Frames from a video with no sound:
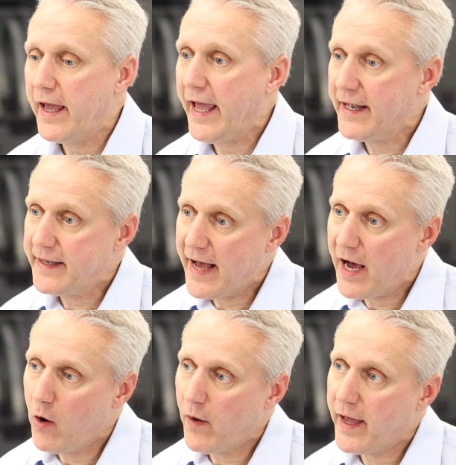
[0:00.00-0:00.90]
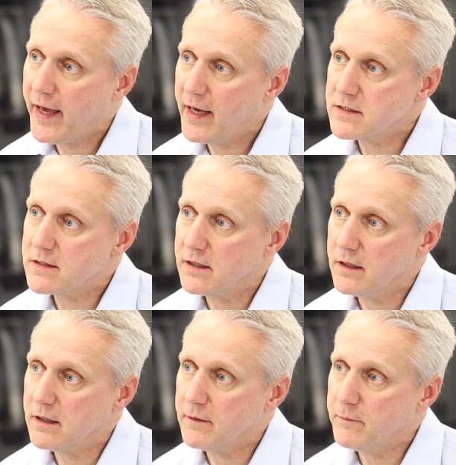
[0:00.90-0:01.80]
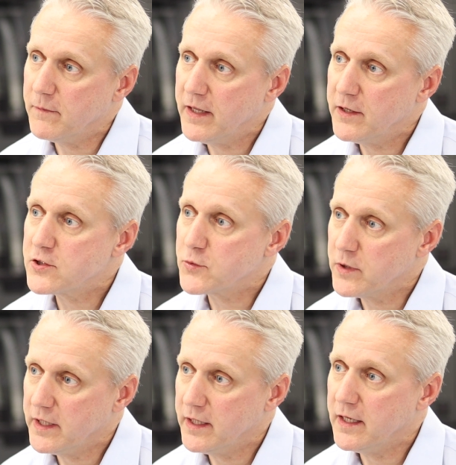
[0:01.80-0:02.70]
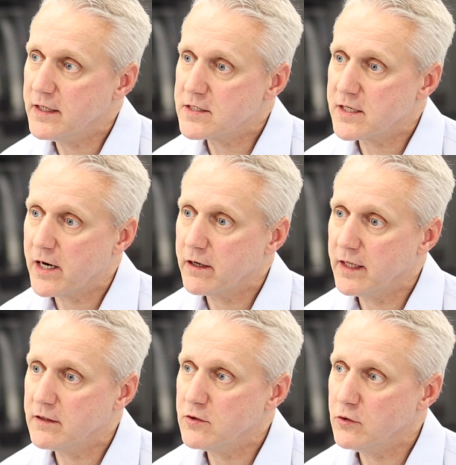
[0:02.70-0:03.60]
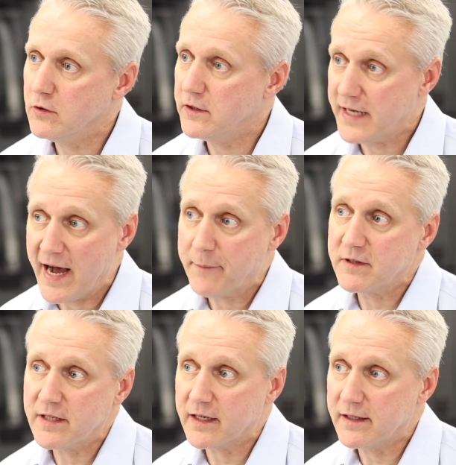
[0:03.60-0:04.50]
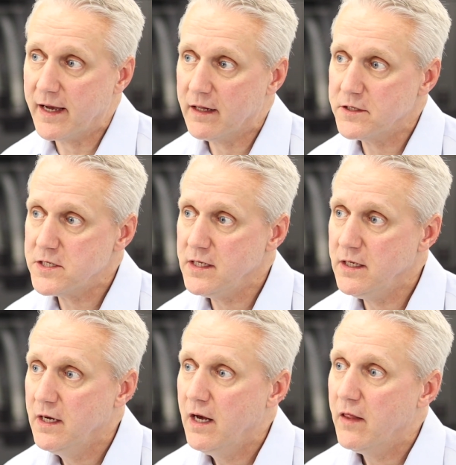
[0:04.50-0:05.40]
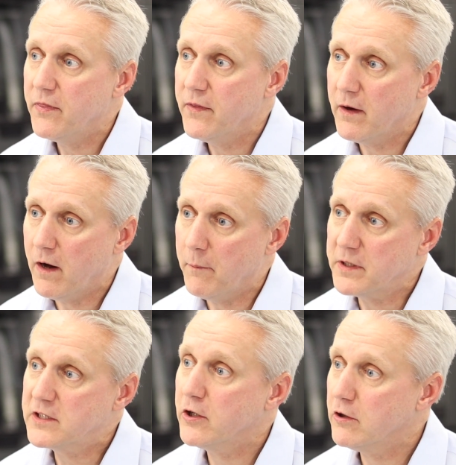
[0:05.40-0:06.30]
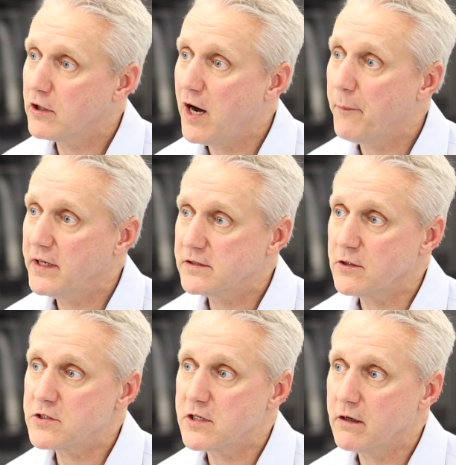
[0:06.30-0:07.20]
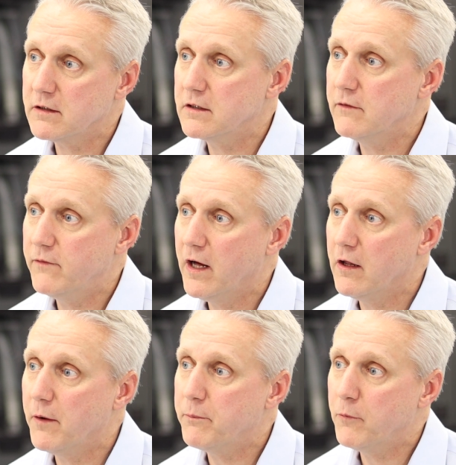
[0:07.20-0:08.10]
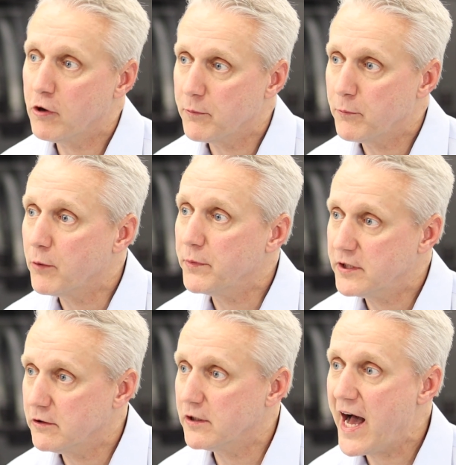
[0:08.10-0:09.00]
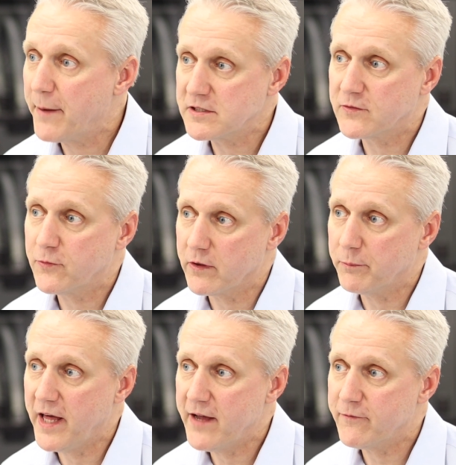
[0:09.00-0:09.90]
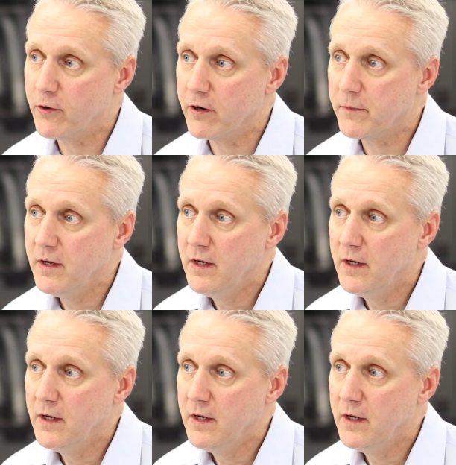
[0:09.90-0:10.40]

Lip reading: And now as the industry is starting to adopt the technology, material companies are starting to develop more and more material options for the platform.